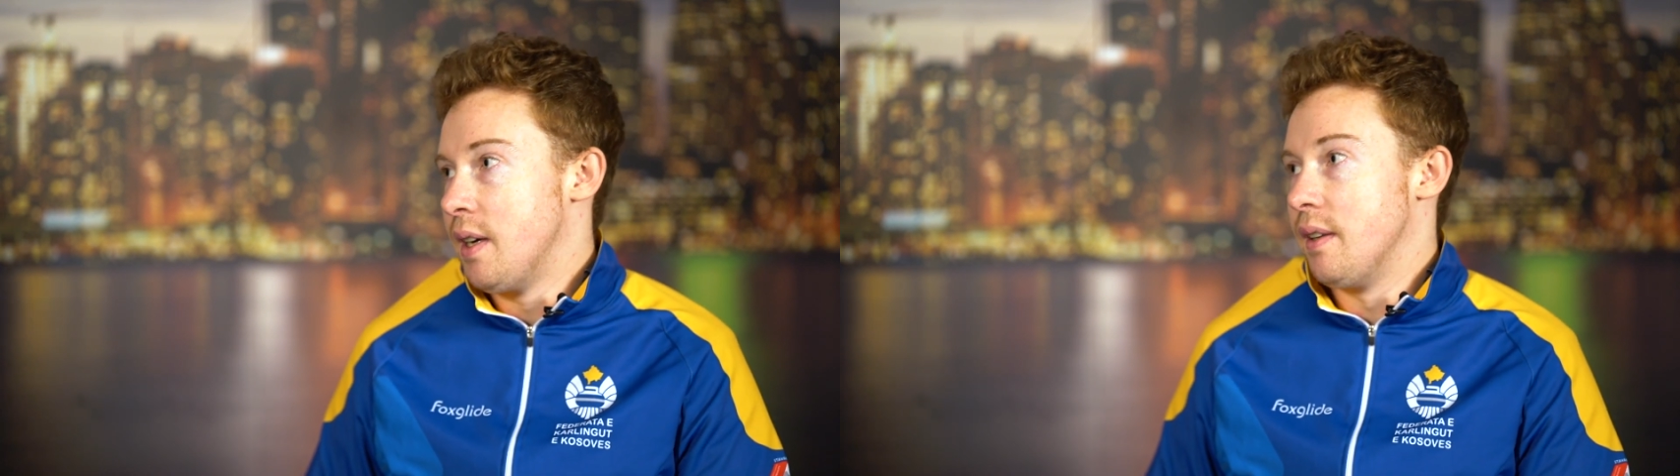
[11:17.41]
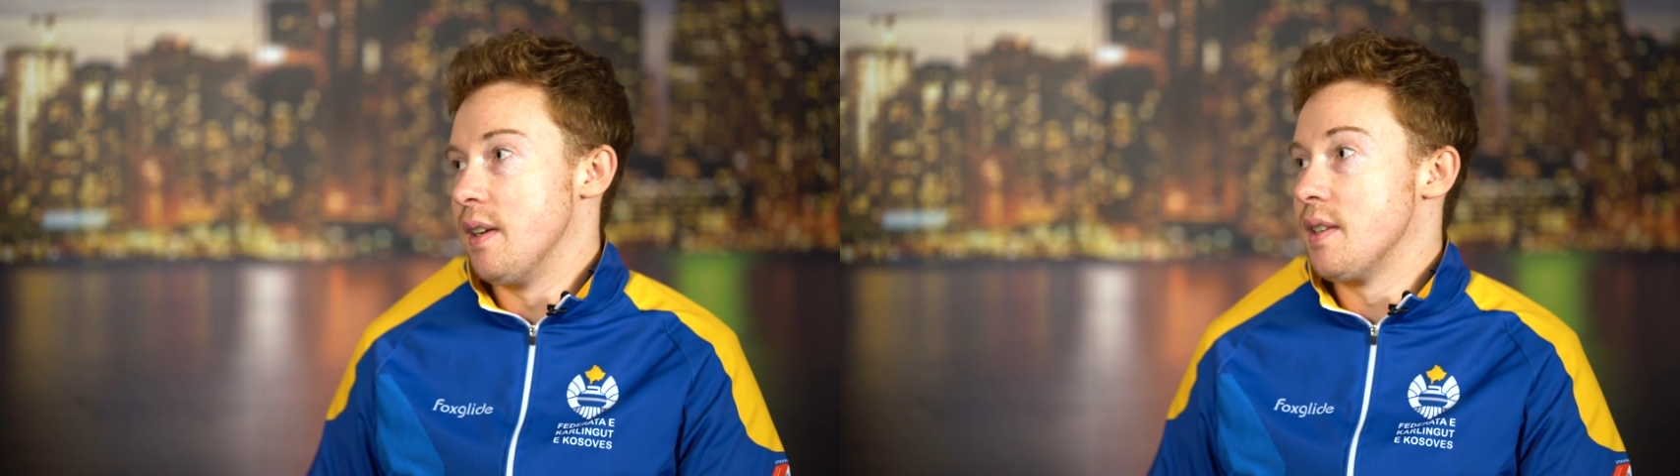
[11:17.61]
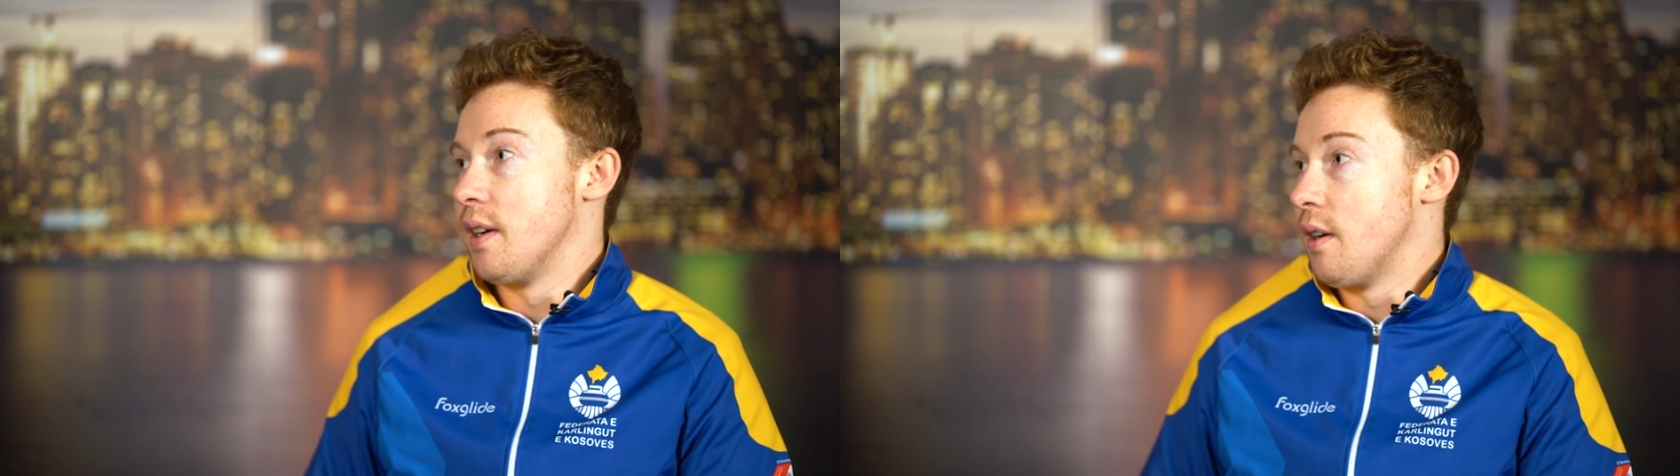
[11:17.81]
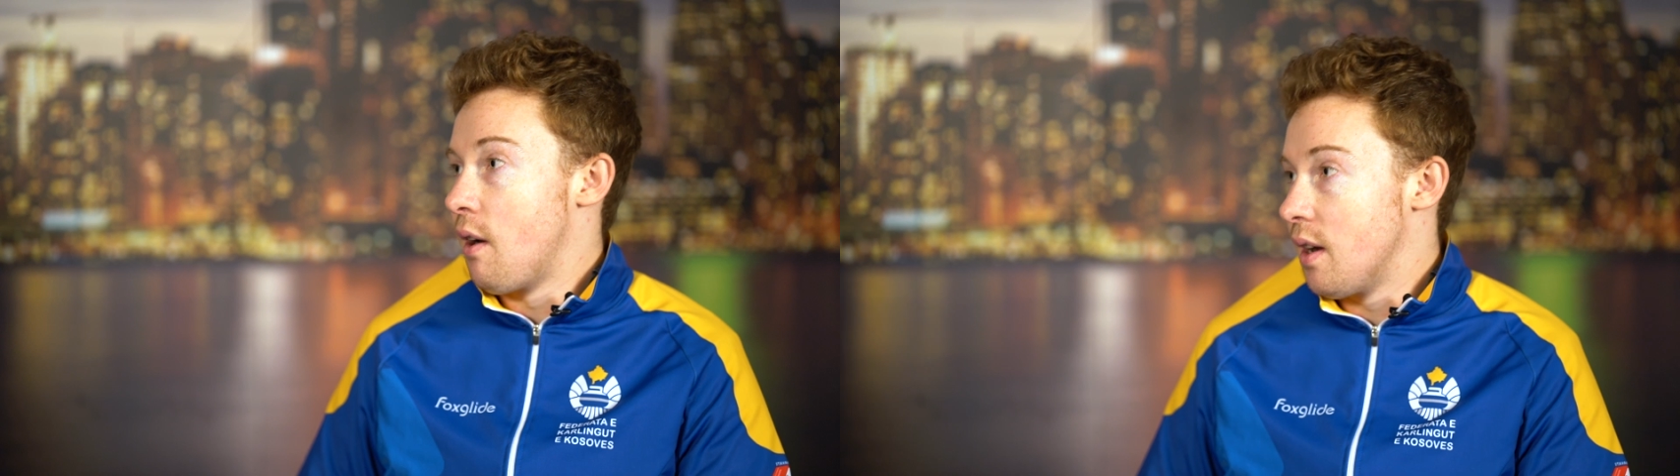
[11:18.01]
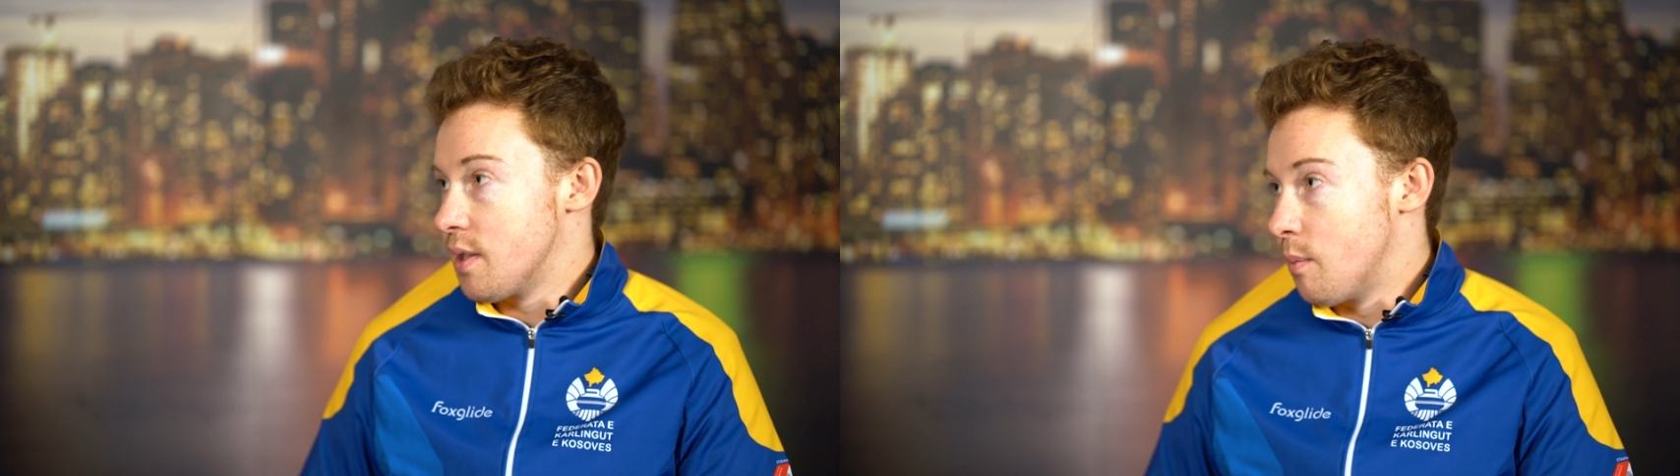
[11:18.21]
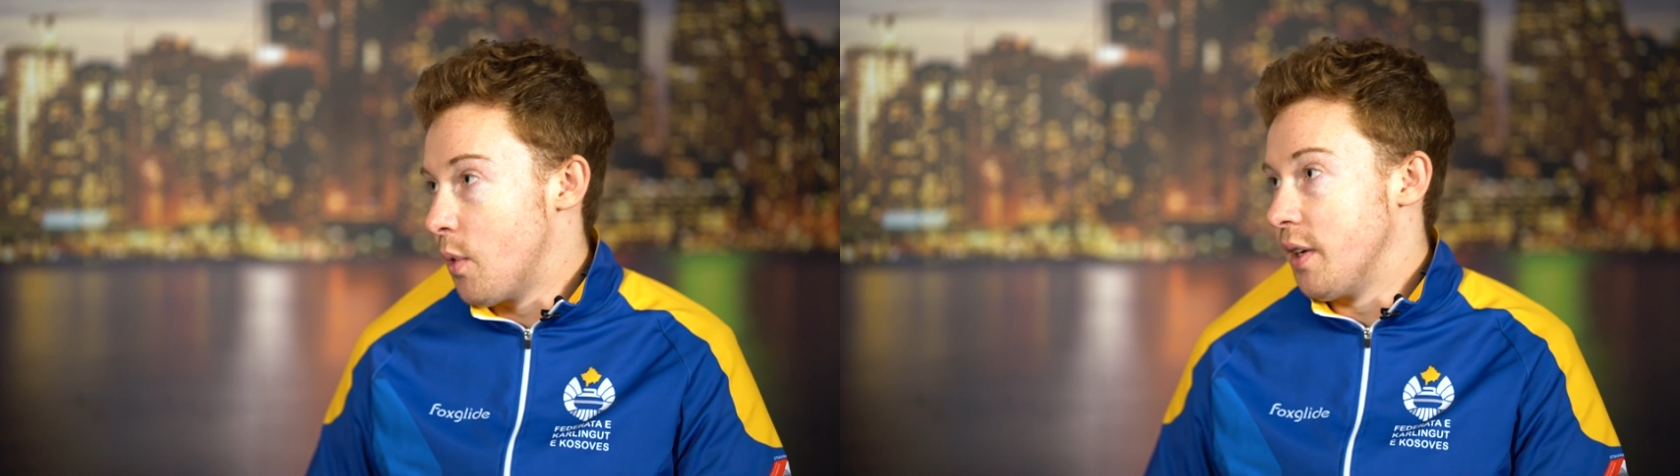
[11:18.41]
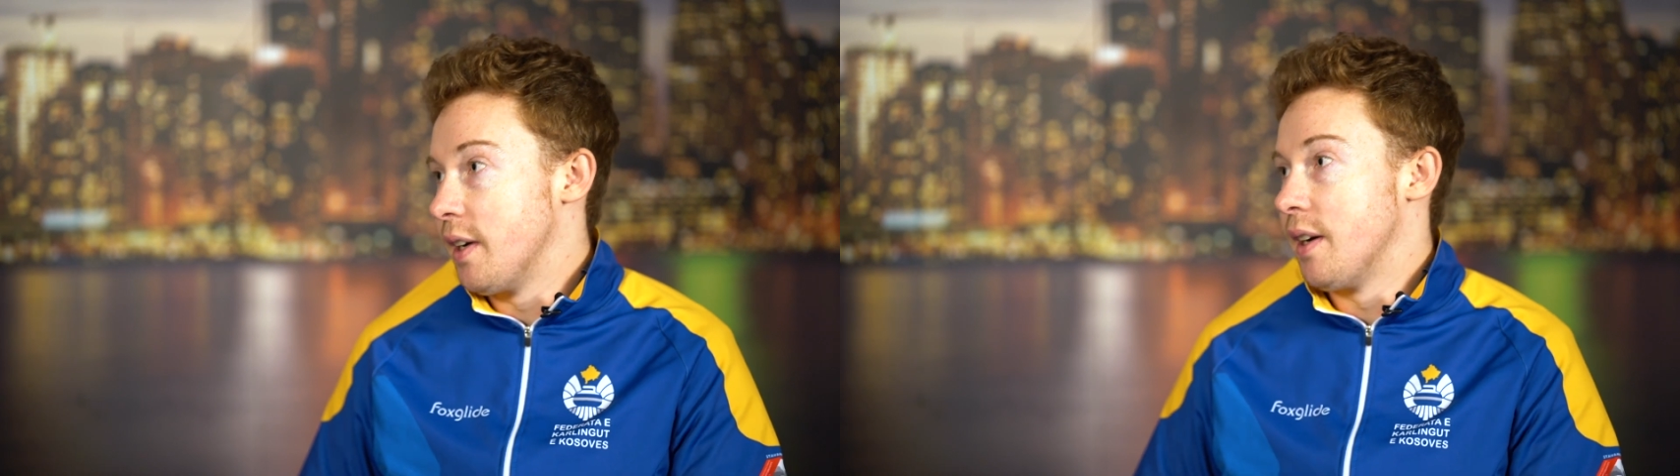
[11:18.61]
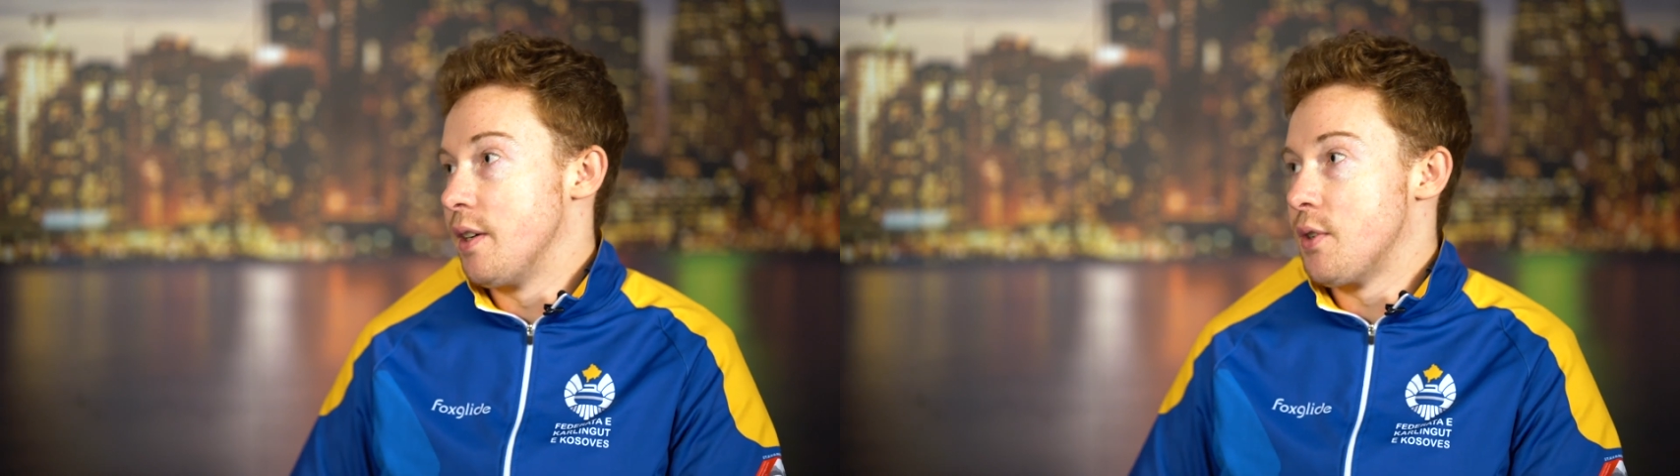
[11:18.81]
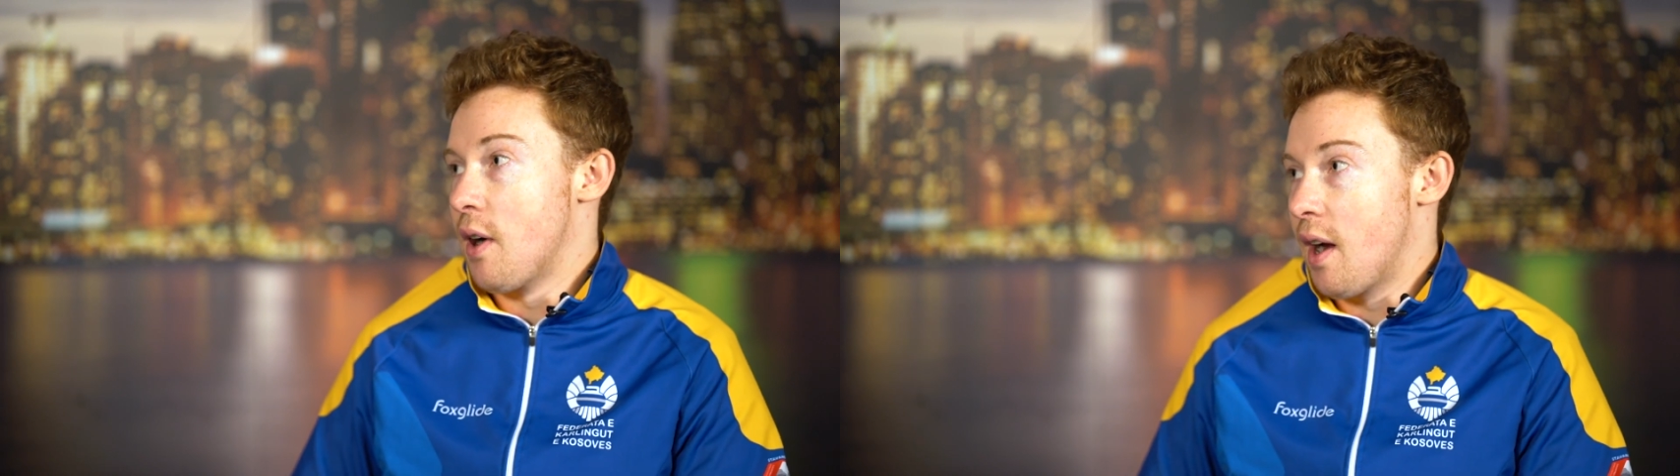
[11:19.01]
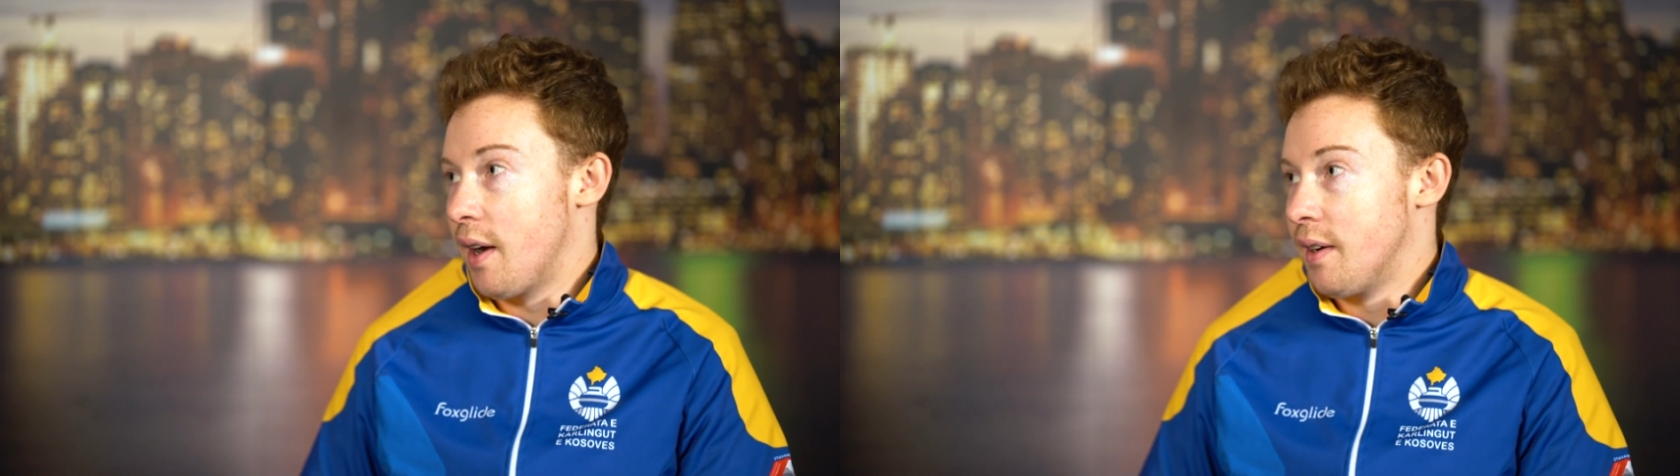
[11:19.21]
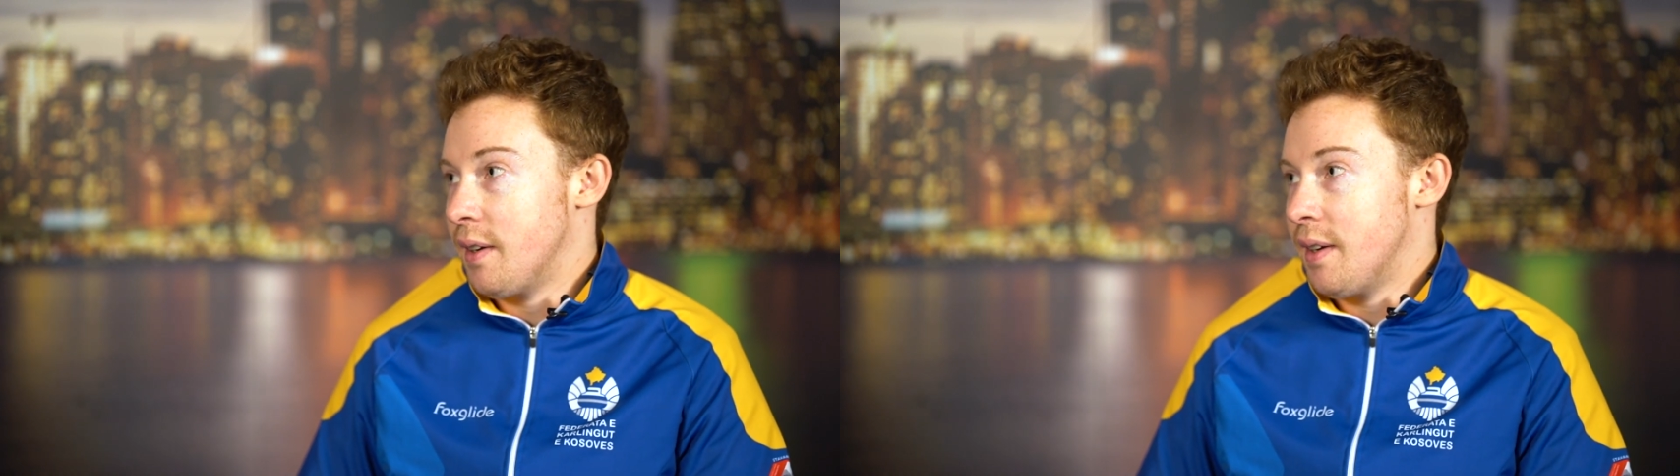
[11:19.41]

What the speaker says: and they say, awesome, when can I try?